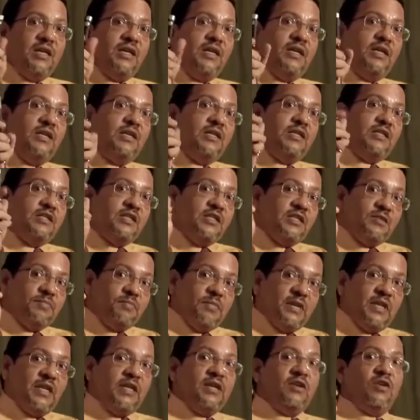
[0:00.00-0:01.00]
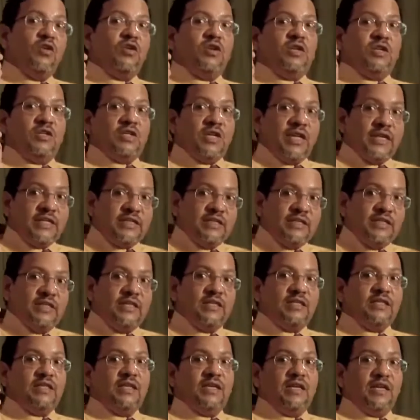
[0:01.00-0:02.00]
is spinning on its
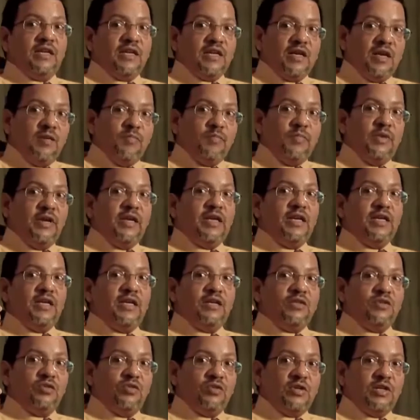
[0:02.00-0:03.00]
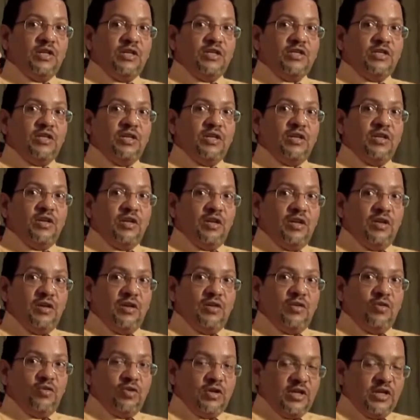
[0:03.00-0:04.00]
axis, completing its
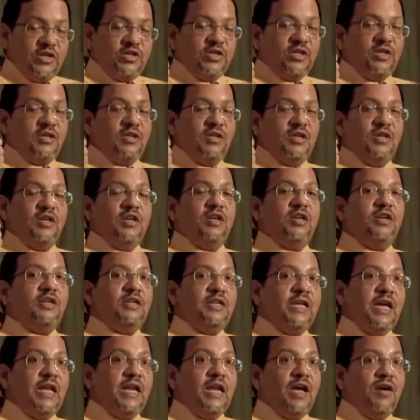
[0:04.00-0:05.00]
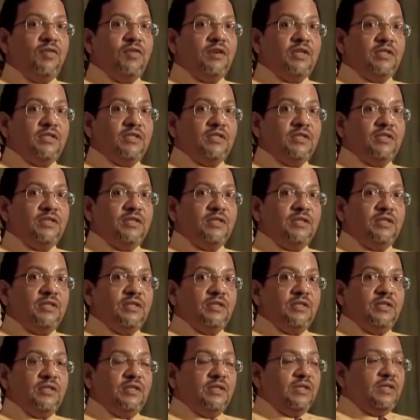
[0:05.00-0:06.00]
rotation in 10 hours.
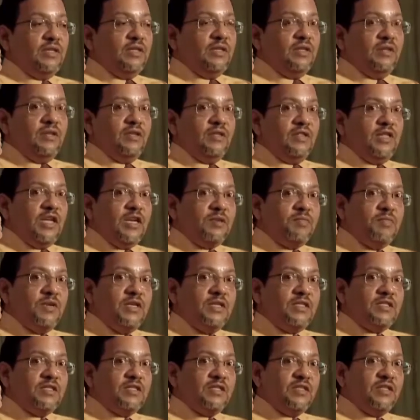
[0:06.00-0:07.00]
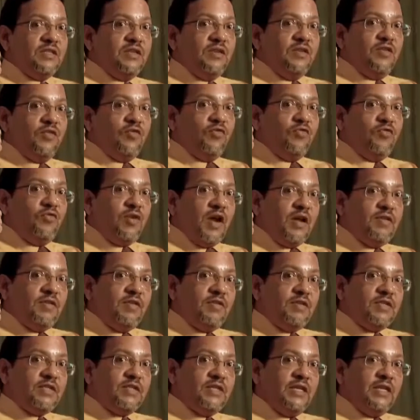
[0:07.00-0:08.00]
That means 5
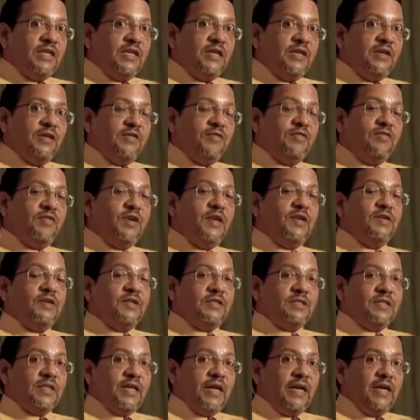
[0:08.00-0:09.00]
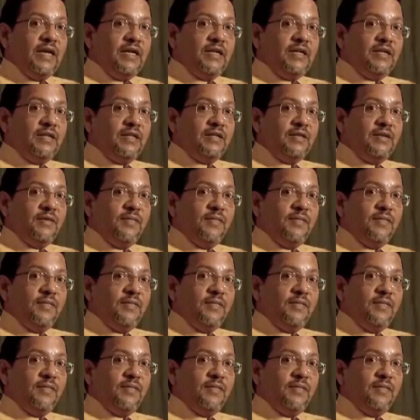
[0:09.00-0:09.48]
hours day, 5 hours night.